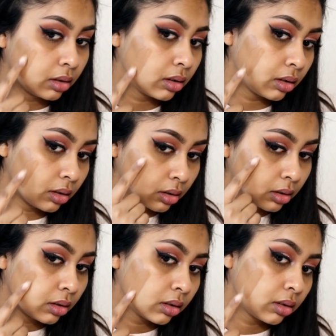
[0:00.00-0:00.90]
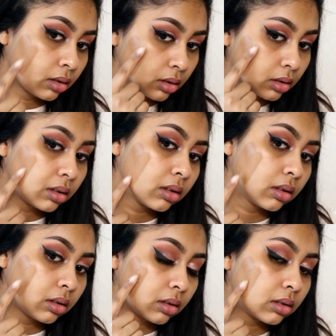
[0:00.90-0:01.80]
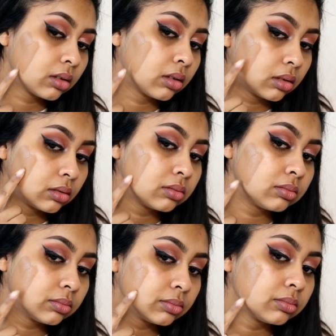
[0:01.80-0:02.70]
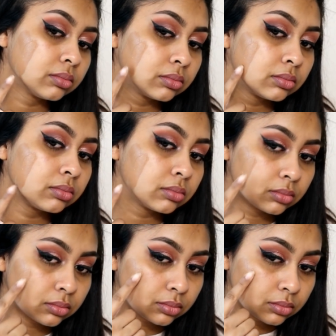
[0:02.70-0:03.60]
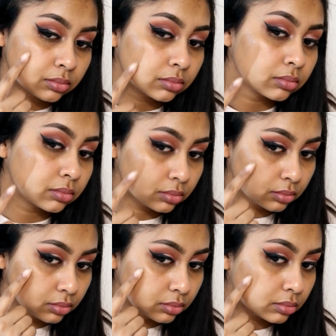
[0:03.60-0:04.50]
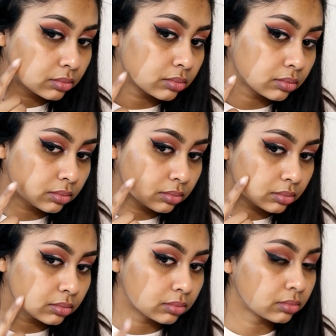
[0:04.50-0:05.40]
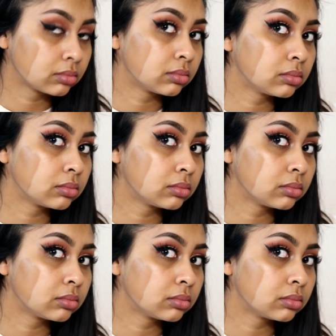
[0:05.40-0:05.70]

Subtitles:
(no one is talking)